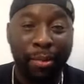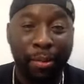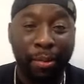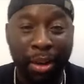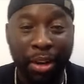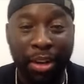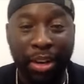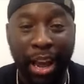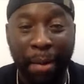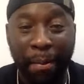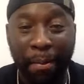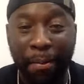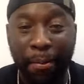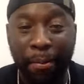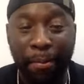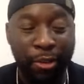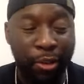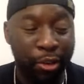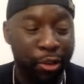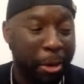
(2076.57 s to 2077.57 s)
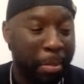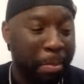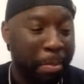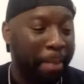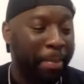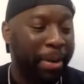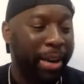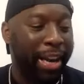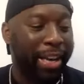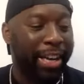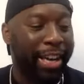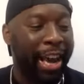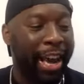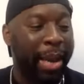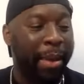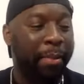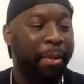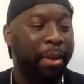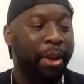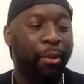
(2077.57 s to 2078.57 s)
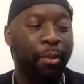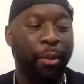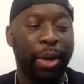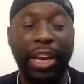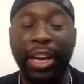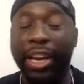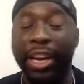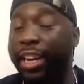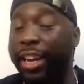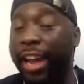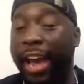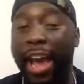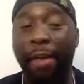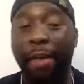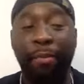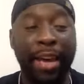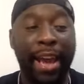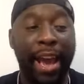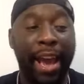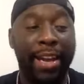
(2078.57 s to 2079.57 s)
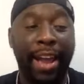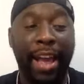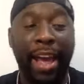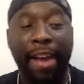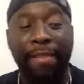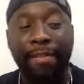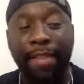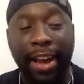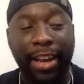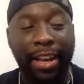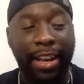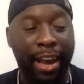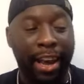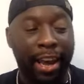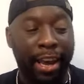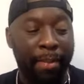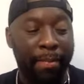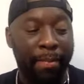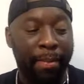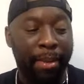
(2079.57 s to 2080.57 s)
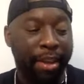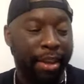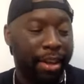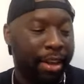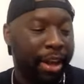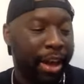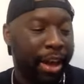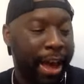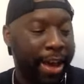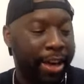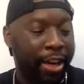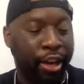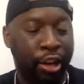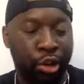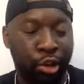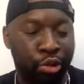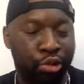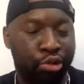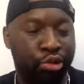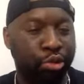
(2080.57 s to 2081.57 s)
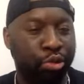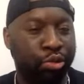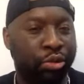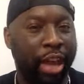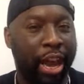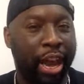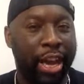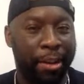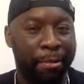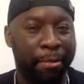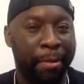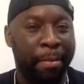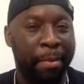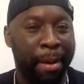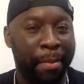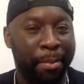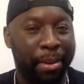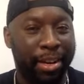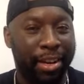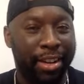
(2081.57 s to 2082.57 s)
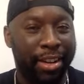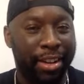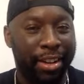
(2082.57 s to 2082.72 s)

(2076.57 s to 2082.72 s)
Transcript: Do you remember that game? We had to have that game at a neutral site, remember?